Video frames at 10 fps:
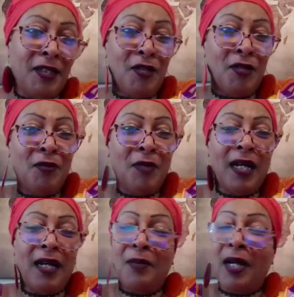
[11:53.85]
You know,
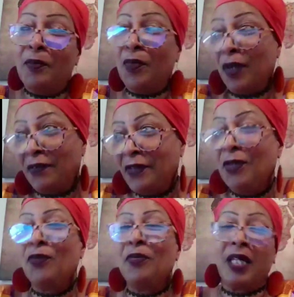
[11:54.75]
my
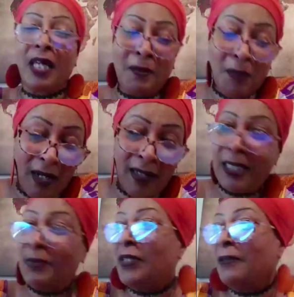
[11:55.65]
boyfriend who became my
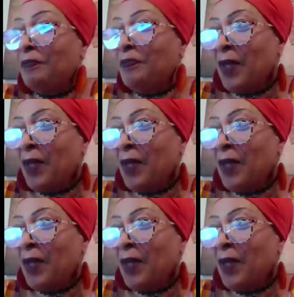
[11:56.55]
husband,